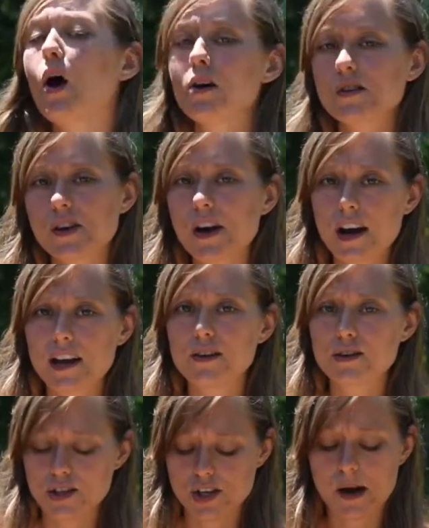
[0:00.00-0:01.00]
Also gotta
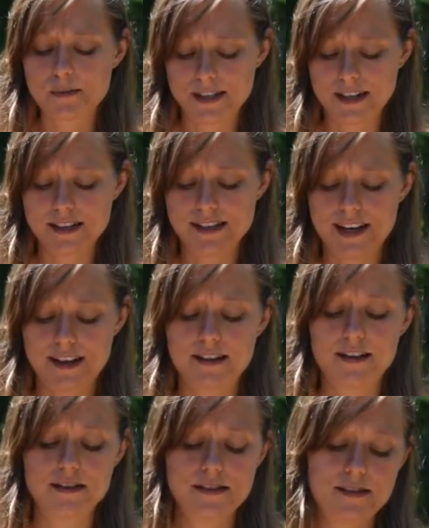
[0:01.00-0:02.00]
use chopsticks to eat
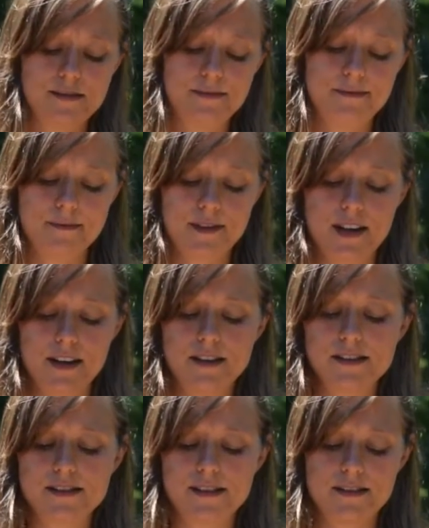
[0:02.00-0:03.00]
this
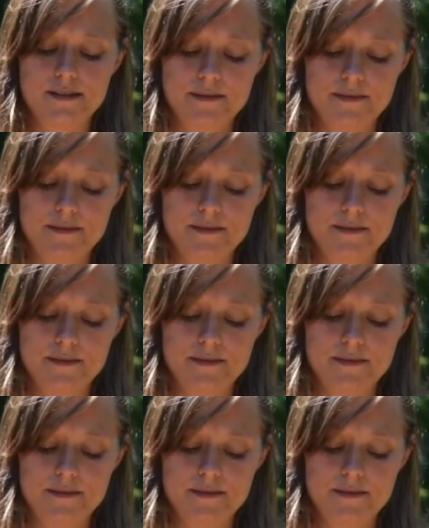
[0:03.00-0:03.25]
because